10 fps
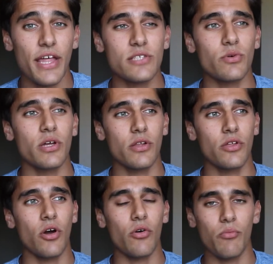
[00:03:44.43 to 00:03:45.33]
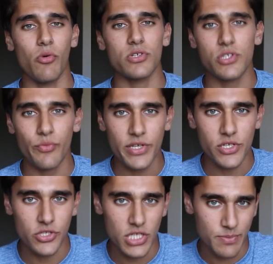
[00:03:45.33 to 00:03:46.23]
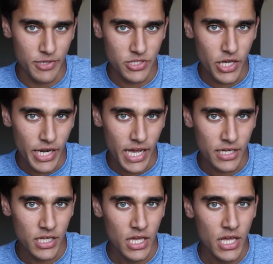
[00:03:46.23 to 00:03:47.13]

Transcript: That's what, most of the research has been done on.